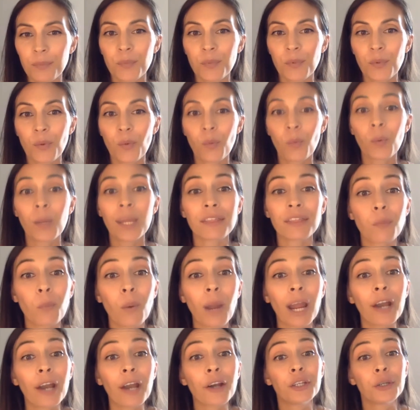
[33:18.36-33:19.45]
with
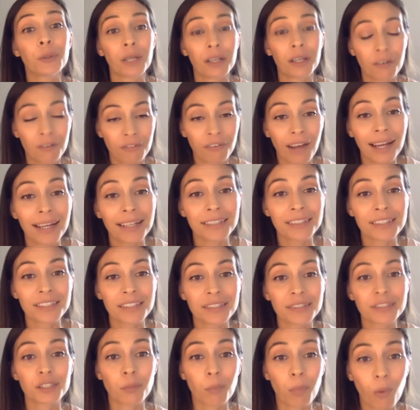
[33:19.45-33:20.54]
where you can find
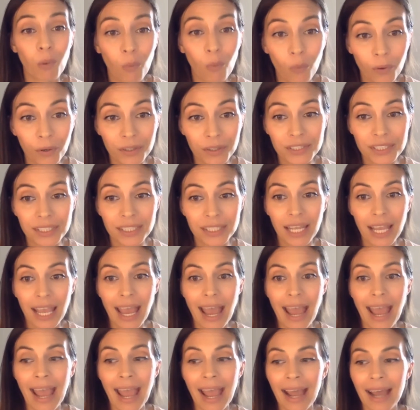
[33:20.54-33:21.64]
support.
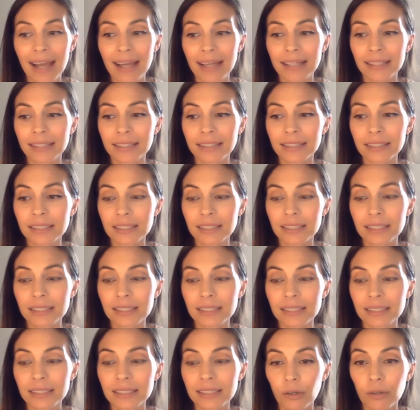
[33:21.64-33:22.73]
And
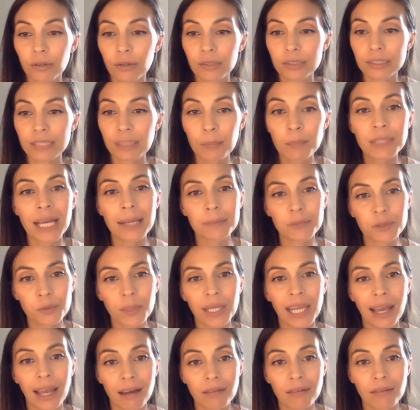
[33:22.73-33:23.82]
sometimes we
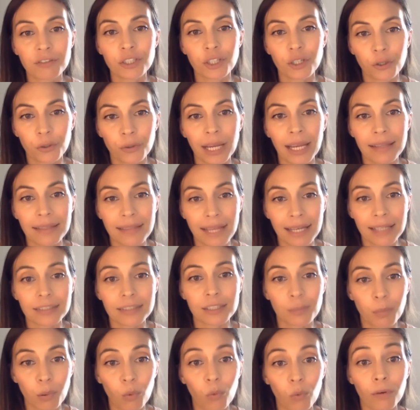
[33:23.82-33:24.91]
have to create that
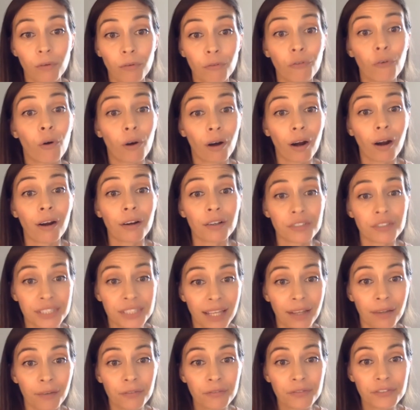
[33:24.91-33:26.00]
support for
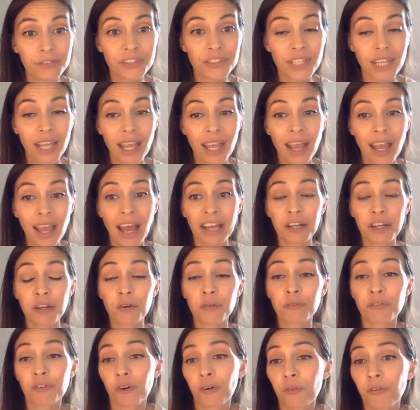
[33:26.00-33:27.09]
ourselves. I know
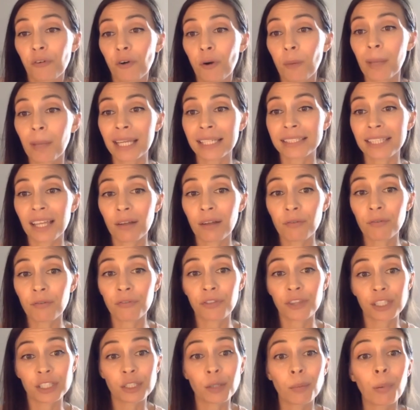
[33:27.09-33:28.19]
for myself,
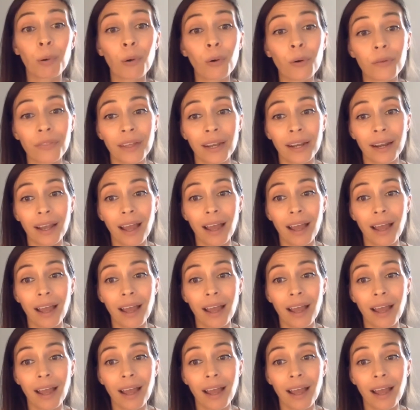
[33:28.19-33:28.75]
the support that